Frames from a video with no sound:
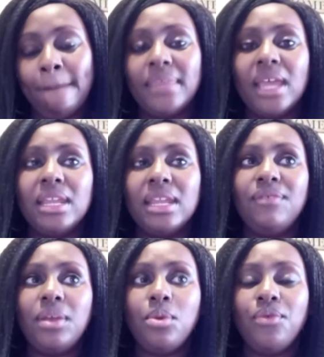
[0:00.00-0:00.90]
Then
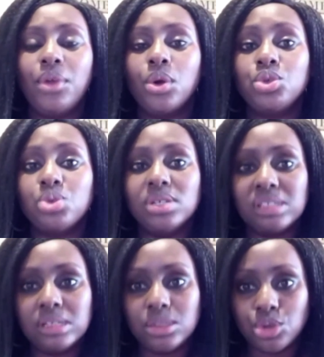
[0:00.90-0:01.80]
even moving on to
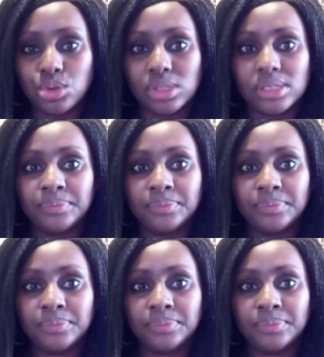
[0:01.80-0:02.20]
institutions,